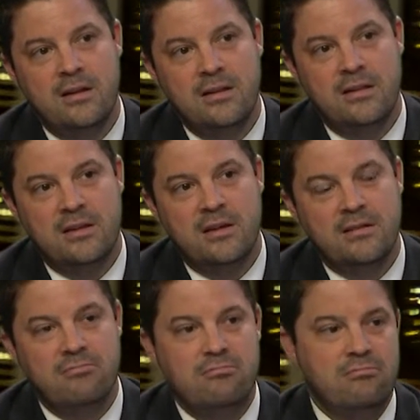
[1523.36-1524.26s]

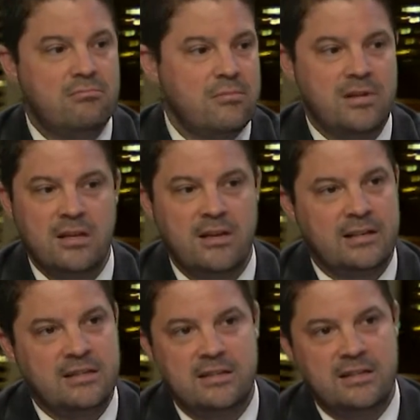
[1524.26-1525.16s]
that the
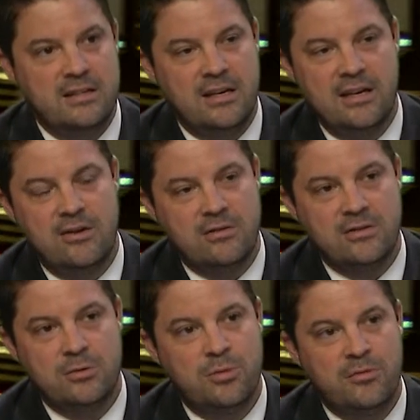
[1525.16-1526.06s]
elected DA or the
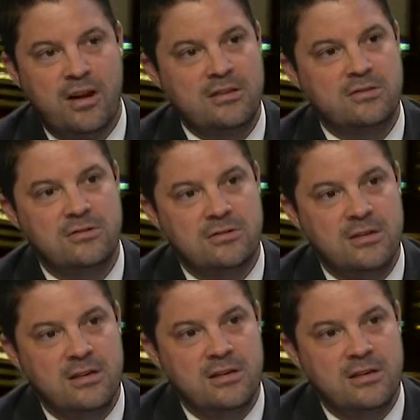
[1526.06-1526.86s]
supervisors